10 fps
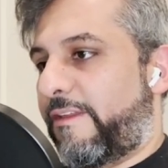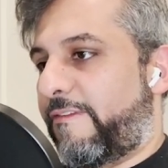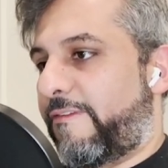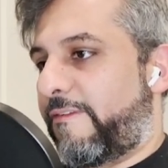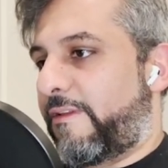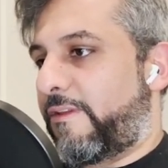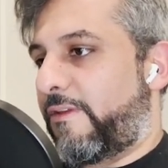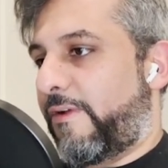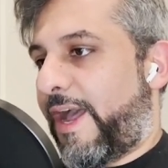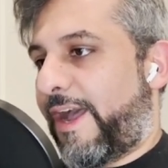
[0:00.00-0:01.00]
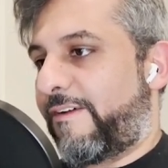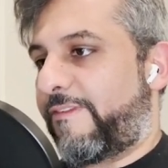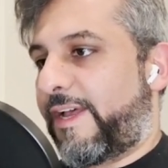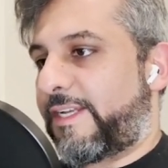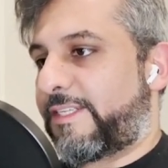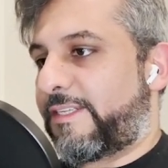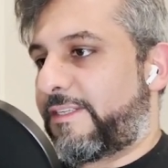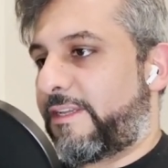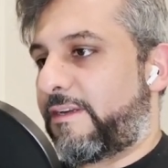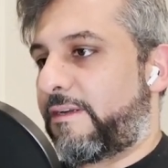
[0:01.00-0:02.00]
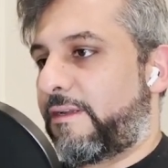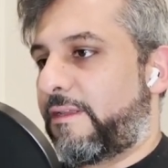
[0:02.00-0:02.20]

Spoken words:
if you have access here,